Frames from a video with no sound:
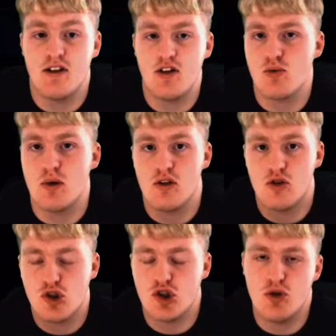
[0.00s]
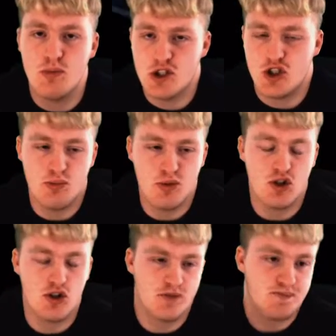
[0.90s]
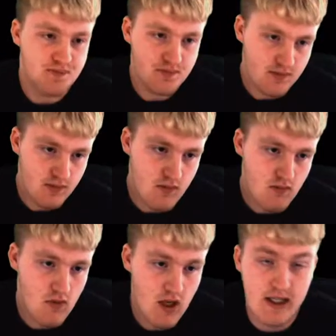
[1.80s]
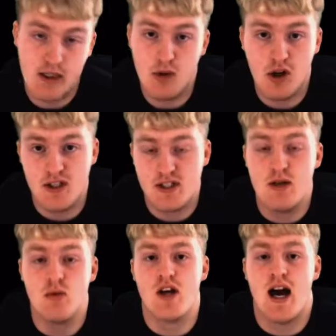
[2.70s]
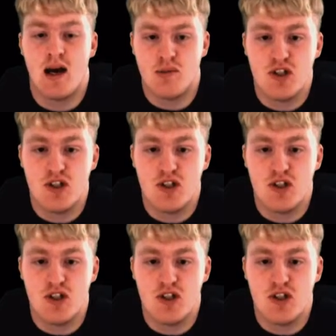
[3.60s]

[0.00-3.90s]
as well looks super, super good. And I'll be honest, he was absolutely